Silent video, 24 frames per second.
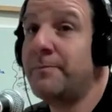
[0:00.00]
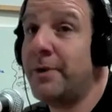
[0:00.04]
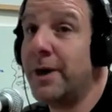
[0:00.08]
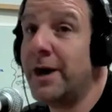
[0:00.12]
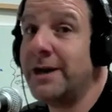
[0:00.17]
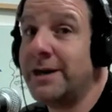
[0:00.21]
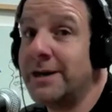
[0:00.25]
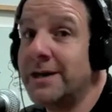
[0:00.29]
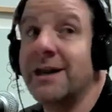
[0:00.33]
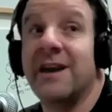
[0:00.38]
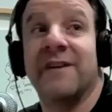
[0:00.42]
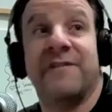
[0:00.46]

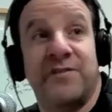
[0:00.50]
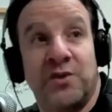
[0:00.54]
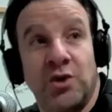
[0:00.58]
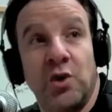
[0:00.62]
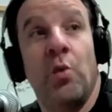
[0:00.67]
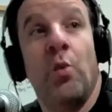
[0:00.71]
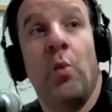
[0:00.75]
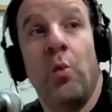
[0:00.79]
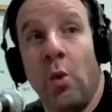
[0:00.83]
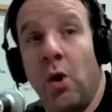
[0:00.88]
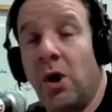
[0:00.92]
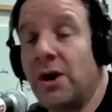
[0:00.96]
But if
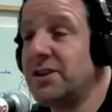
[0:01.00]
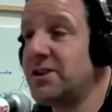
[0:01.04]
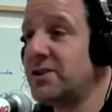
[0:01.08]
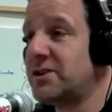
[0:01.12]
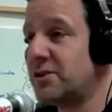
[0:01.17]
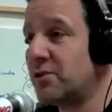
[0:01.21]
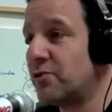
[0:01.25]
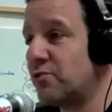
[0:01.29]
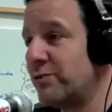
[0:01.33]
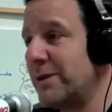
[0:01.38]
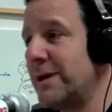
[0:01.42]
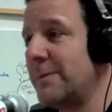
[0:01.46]
you
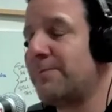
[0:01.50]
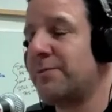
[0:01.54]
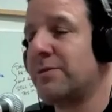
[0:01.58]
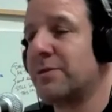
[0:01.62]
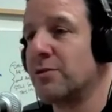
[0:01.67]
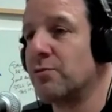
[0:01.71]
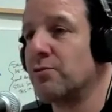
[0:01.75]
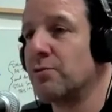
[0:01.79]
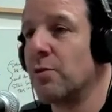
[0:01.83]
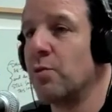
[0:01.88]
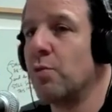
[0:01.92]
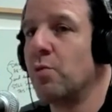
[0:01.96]
want to
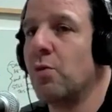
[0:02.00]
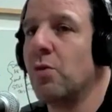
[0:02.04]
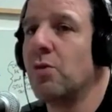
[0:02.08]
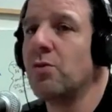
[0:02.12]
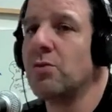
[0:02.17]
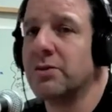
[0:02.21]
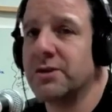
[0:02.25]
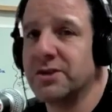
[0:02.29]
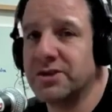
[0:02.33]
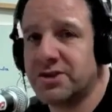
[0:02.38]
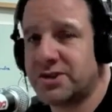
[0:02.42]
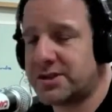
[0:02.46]
reap the
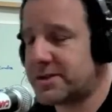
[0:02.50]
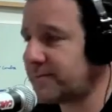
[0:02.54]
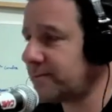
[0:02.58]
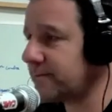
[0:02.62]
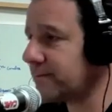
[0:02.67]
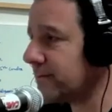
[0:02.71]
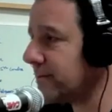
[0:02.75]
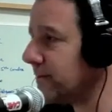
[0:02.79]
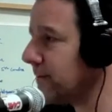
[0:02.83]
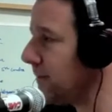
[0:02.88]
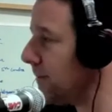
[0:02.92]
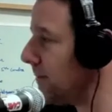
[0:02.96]
rewards
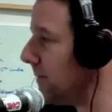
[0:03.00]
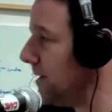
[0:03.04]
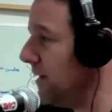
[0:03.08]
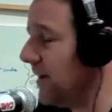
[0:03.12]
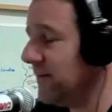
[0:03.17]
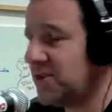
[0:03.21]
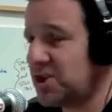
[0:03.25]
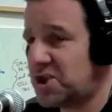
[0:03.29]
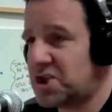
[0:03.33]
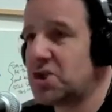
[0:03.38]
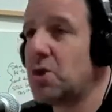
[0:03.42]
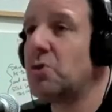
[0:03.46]

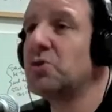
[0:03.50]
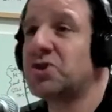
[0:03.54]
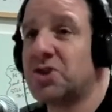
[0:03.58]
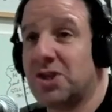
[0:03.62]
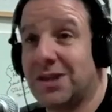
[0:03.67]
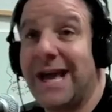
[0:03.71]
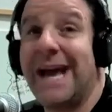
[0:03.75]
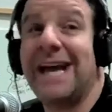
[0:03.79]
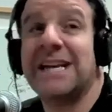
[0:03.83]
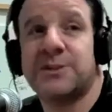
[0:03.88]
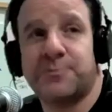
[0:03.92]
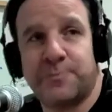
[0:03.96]
of the
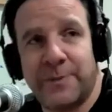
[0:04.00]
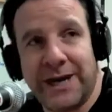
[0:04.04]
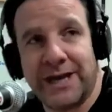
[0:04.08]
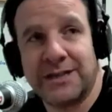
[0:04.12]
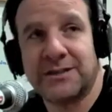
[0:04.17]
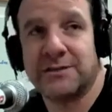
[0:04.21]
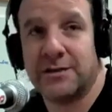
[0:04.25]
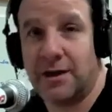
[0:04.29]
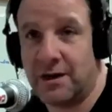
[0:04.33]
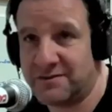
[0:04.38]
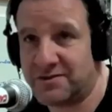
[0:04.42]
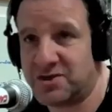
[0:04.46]
social
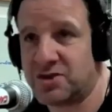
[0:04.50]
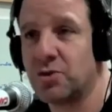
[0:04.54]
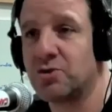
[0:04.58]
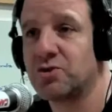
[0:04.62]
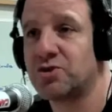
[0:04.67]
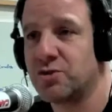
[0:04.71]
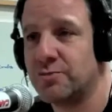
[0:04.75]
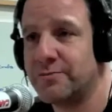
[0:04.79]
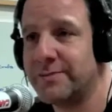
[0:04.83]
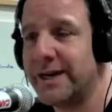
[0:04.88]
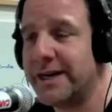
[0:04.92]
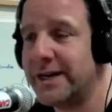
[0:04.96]
aspect of
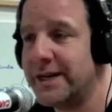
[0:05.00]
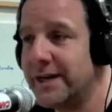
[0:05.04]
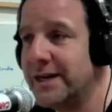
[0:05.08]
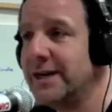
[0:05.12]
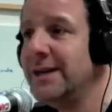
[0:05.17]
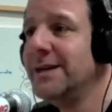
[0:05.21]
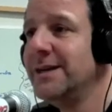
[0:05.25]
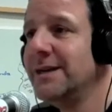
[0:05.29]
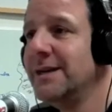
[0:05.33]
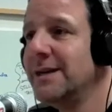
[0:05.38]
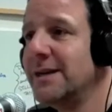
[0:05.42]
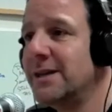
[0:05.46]
social
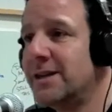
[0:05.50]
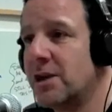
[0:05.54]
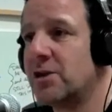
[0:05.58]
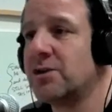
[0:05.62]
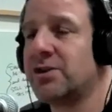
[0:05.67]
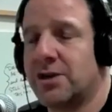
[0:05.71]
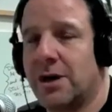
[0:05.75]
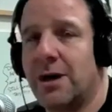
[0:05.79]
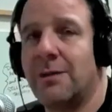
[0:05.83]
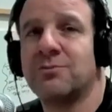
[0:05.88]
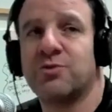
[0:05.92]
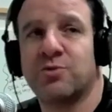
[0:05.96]
media,
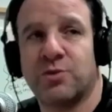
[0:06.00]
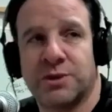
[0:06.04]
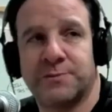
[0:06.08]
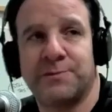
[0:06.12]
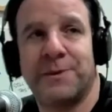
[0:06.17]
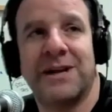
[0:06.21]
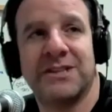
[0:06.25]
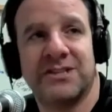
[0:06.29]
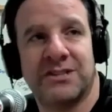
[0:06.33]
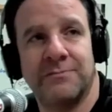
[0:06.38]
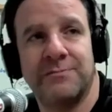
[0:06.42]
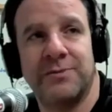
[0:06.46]
there comes
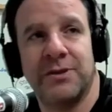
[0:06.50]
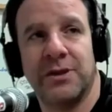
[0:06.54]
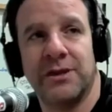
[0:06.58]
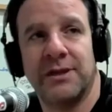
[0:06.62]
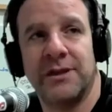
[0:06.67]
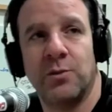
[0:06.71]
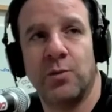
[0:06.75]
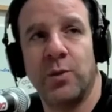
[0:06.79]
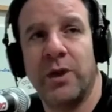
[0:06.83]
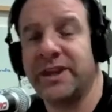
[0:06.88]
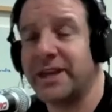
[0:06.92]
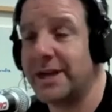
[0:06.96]

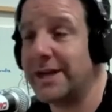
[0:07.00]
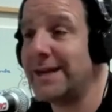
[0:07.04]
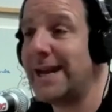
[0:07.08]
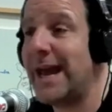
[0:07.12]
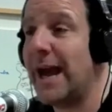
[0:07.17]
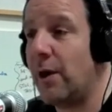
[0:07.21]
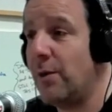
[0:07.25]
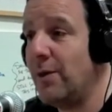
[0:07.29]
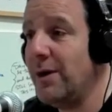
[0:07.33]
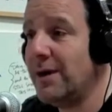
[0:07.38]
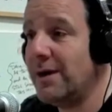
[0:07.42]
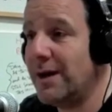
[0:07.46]
responsibility with it.
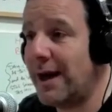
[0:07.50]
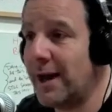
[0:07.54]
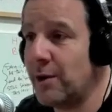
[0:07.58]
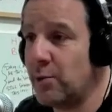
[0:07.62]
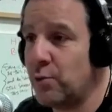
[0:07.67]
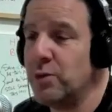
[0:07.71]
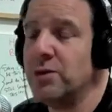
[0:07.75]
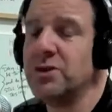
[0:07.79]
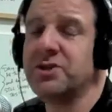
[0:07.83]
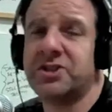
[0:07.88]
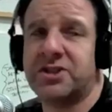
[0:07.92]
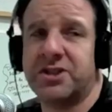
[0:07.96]
Now,
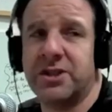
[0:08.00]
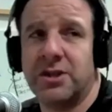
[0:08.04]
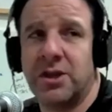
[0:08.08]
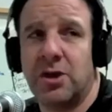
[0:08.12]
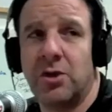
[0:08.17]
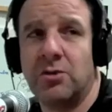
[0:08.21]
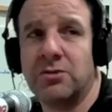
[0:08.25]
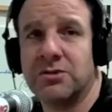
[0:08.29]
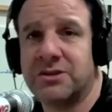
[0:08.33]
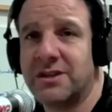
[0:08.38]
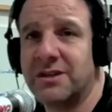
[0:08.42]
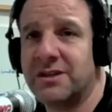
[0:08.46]
I will
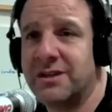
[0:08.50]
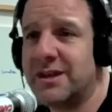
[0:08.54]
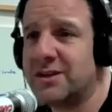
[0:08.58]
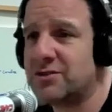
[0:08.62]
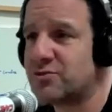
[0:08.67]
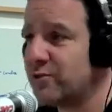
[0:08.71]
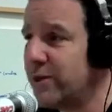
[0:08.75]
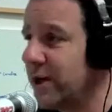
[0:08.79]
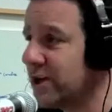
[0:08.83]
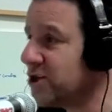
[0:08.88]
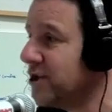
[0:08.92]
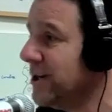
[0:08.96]
still hold to
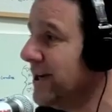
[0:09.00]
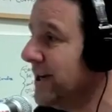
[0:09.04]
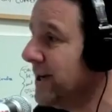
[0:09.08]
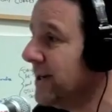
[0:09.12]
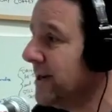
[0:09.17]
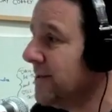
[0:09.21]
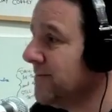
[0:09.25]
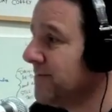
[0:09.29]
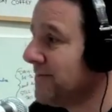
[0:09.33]
this, Rich.